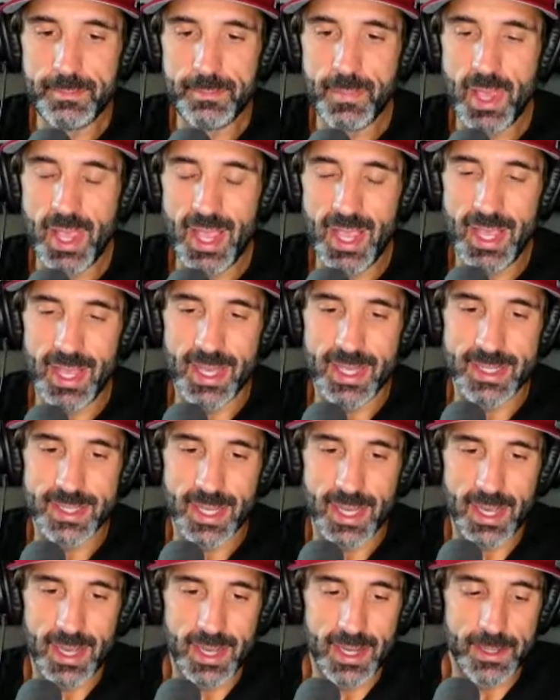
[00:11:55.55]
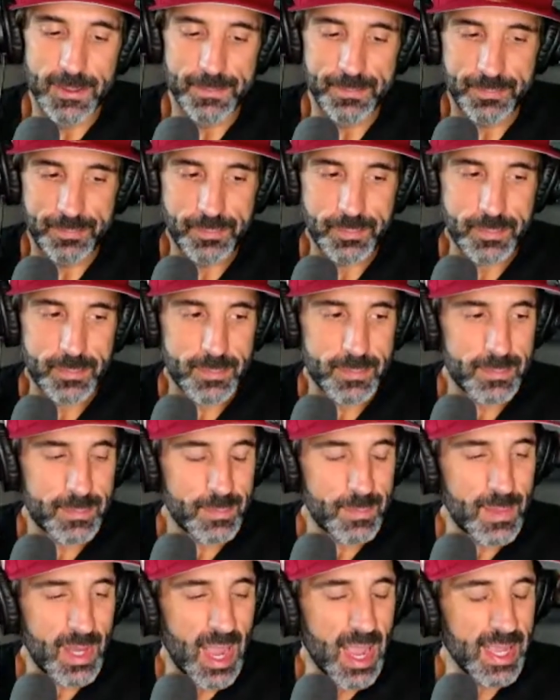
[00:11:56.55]
And um,
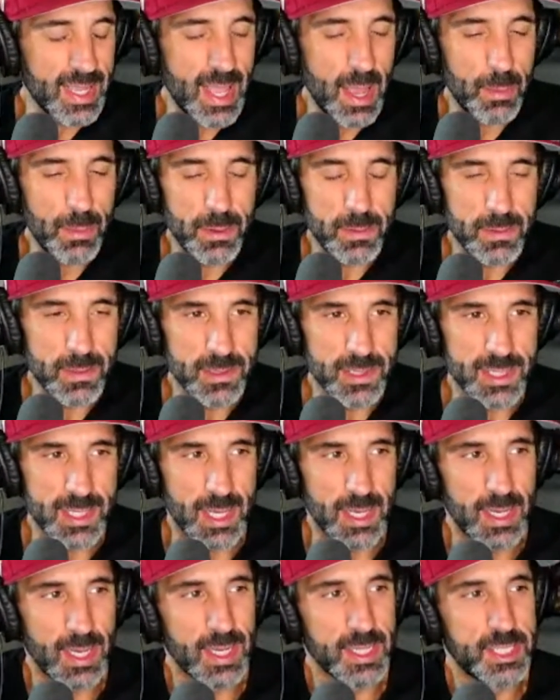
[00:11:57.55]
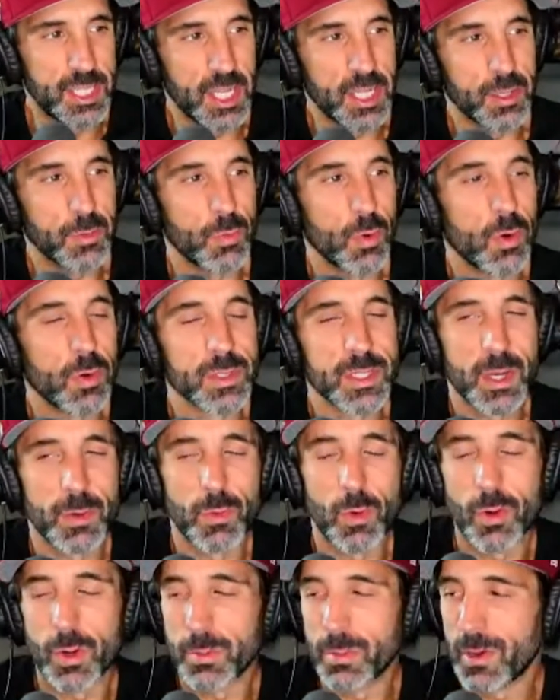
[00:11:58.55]
I can't remember it was the uh, Jalen Rose I
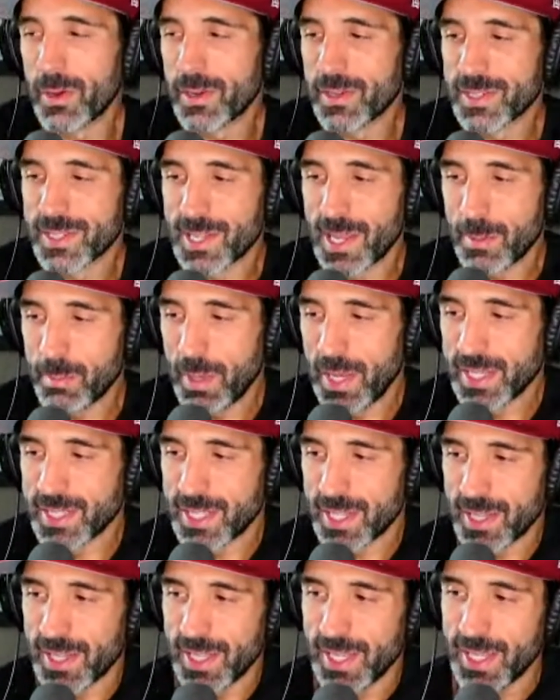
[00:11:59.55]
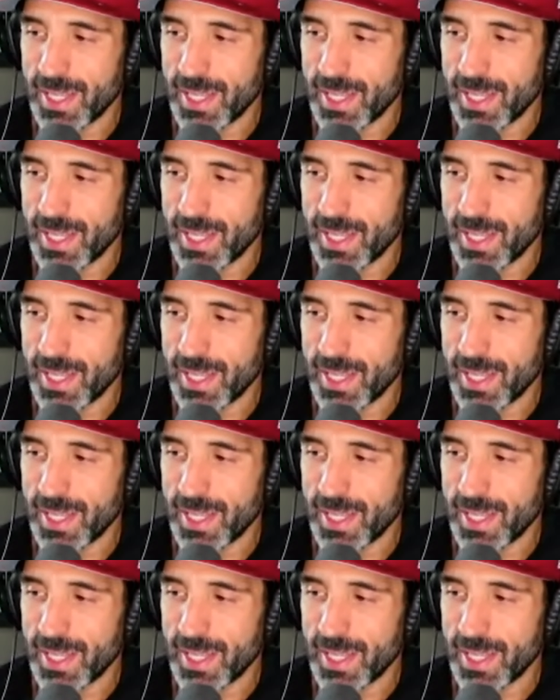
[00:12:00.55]
wrote about it. It was like basically